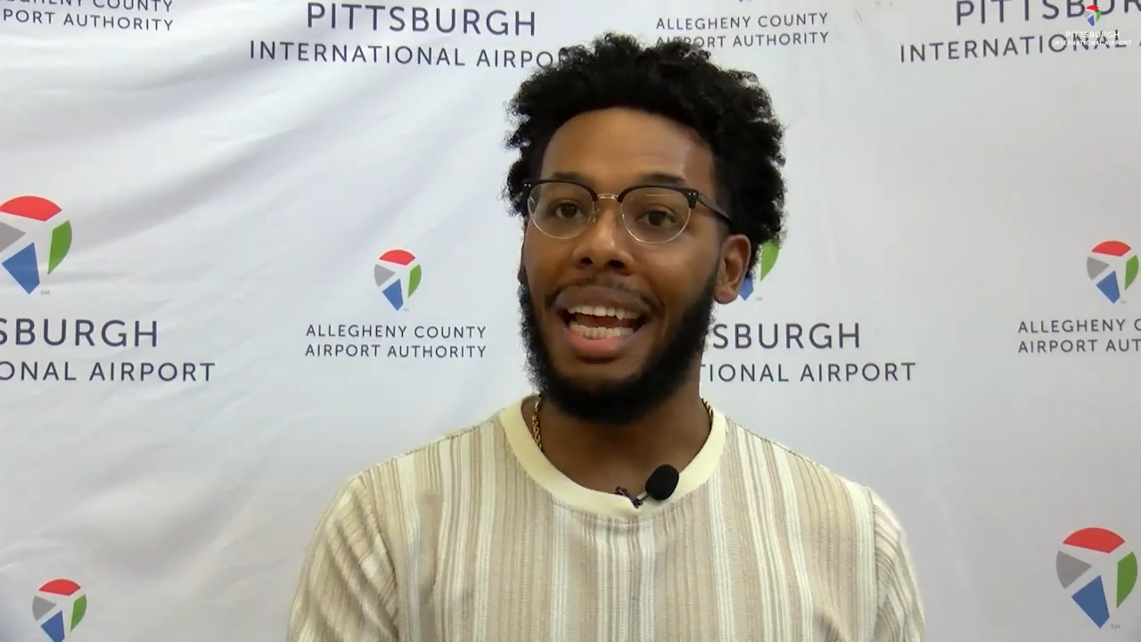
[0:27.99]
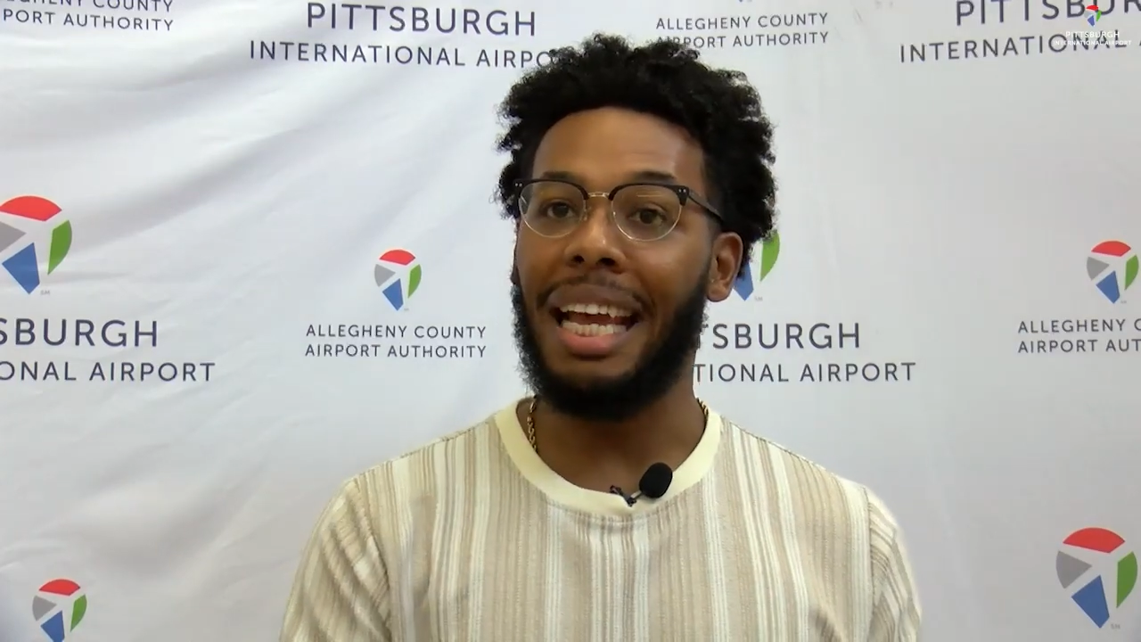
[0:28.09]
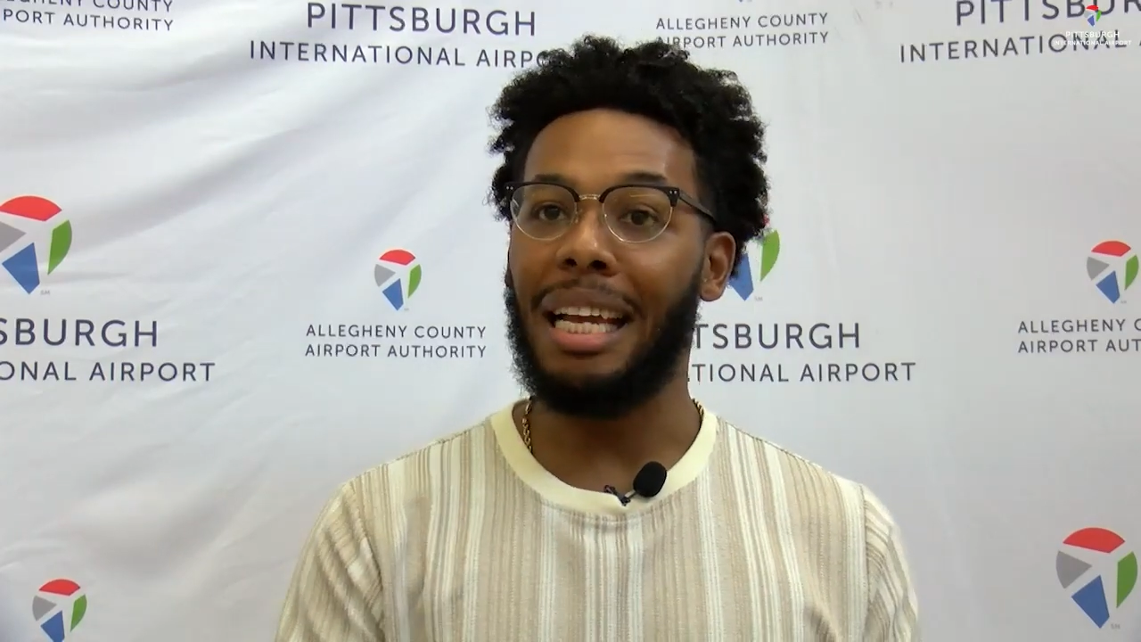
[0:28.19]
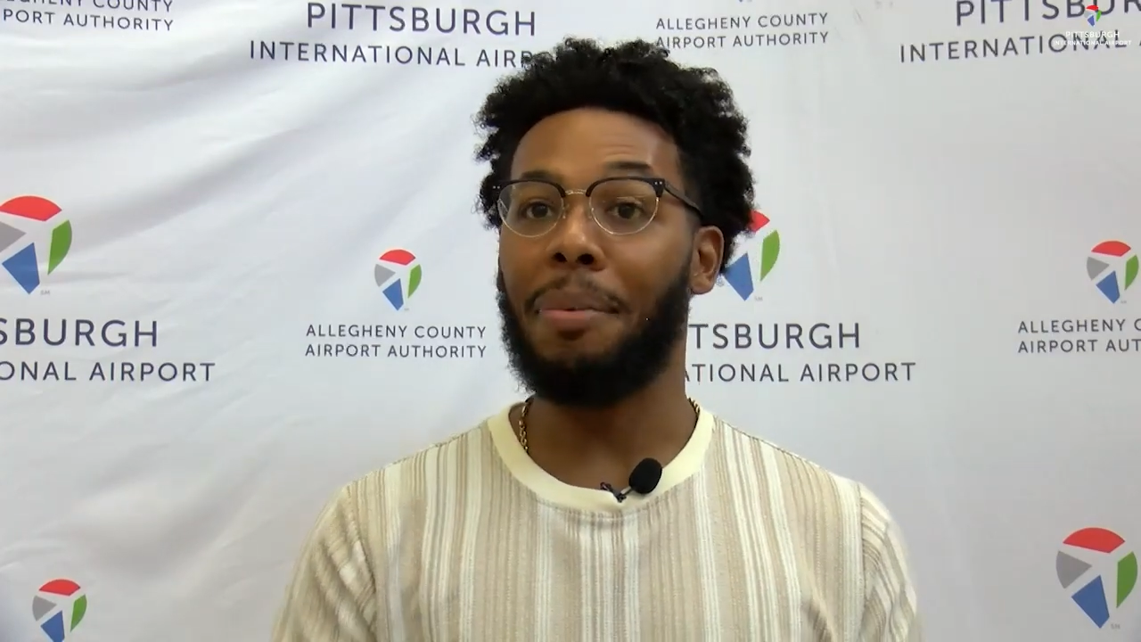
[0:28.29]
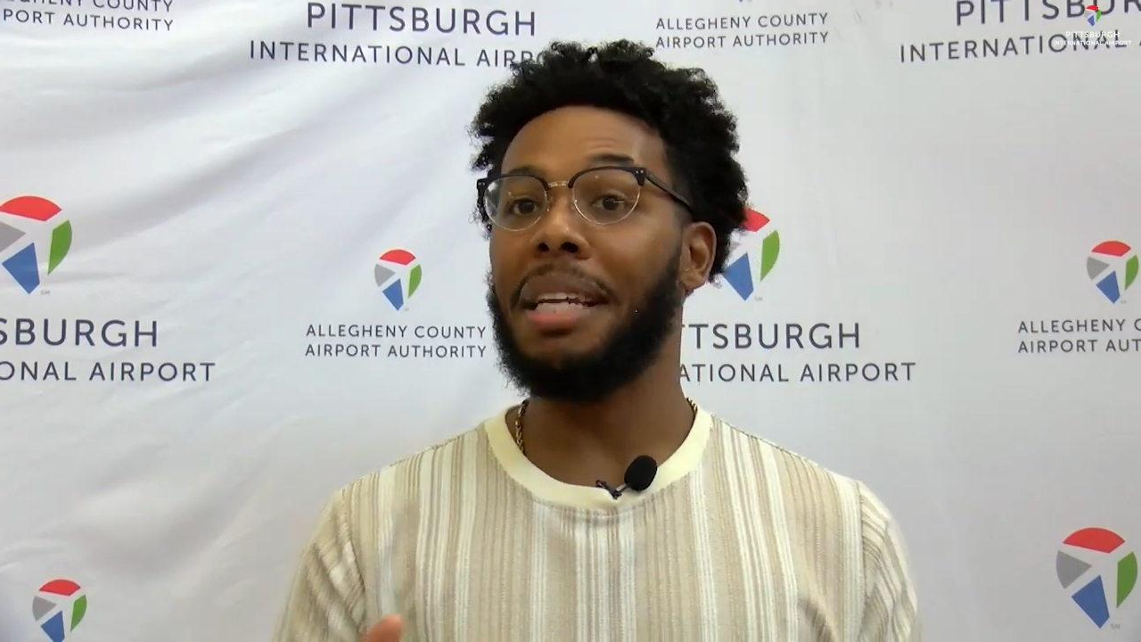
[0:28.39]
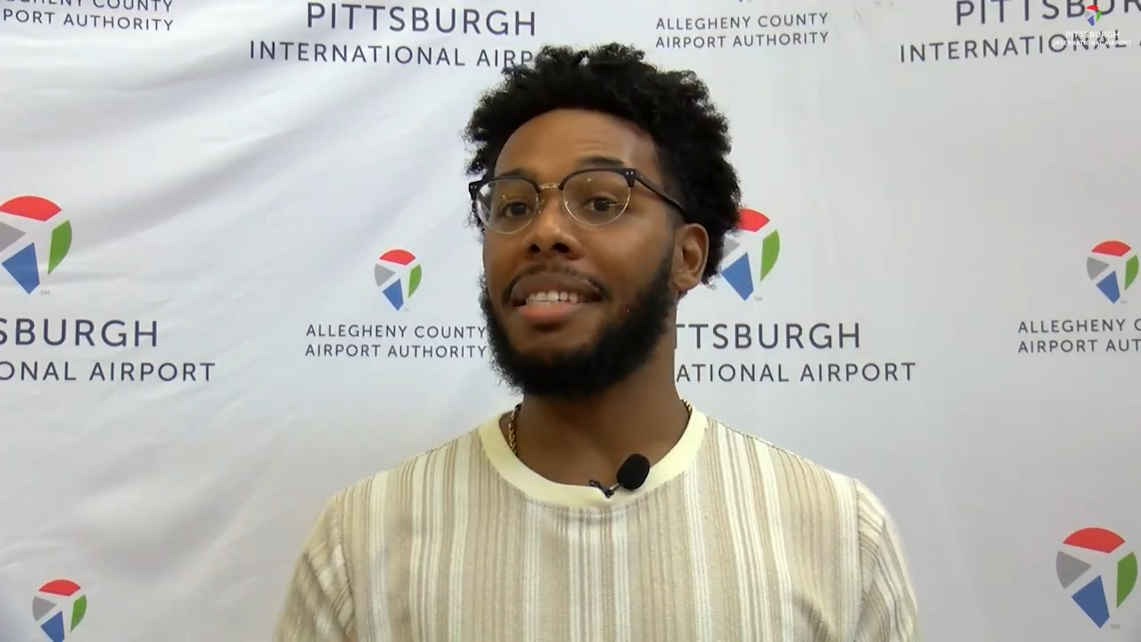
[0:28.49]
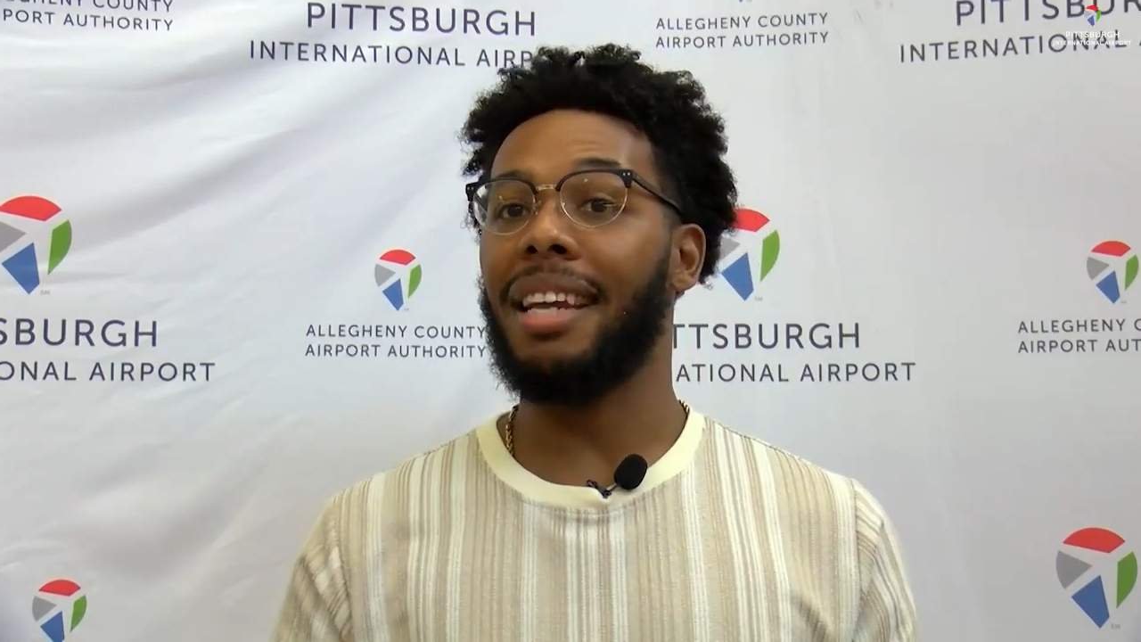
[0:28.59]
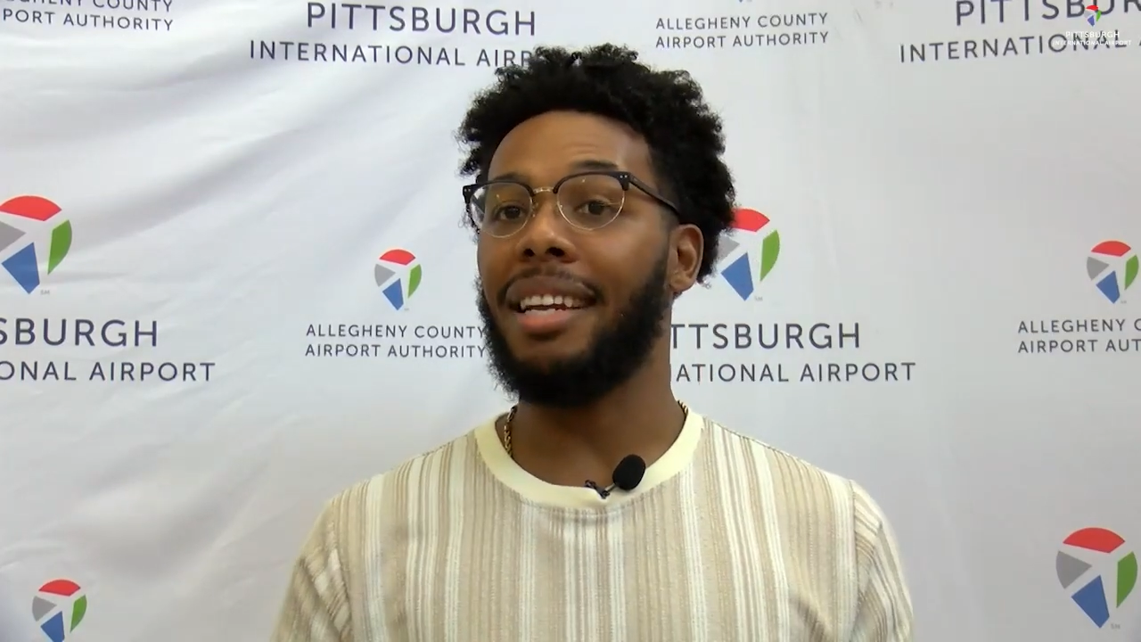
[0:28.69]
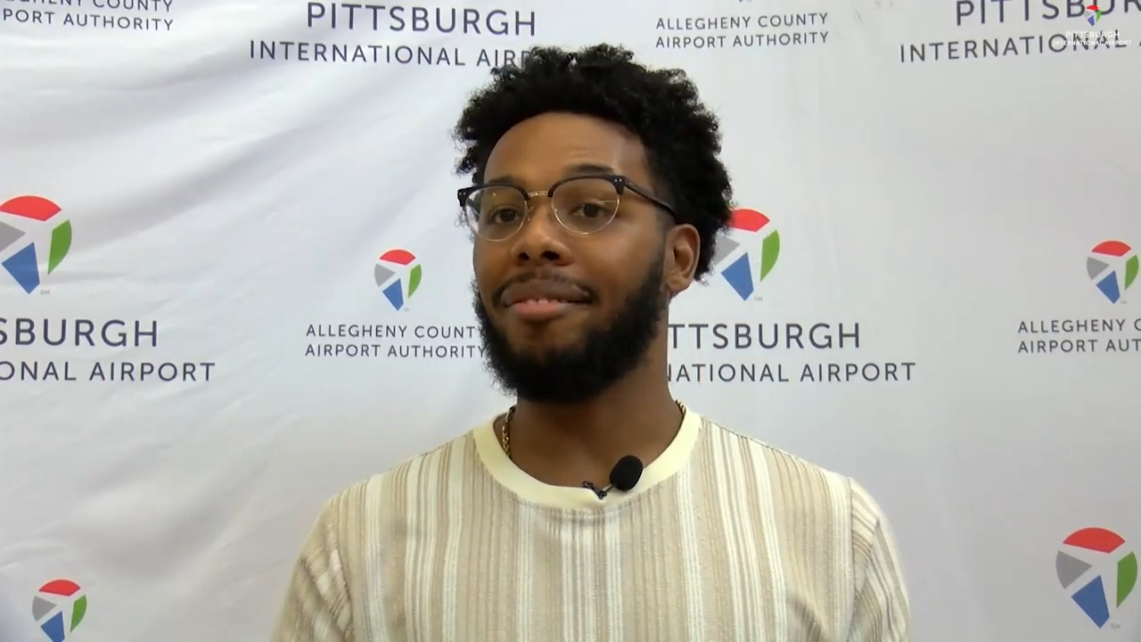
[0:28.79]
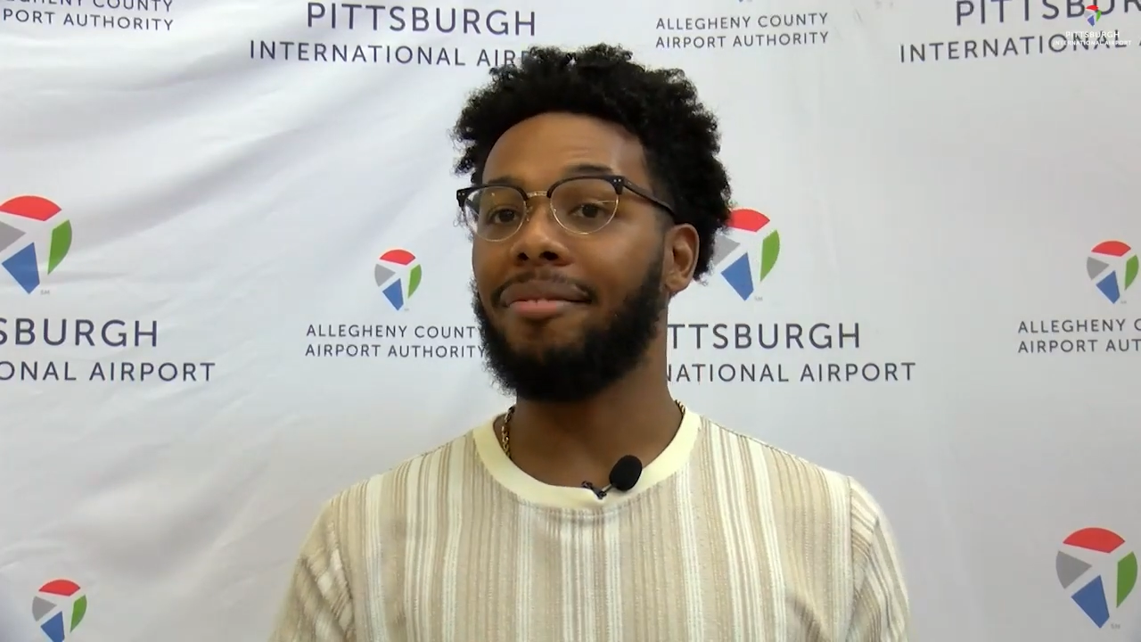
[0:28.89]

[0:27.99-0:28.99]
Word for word: and complete today.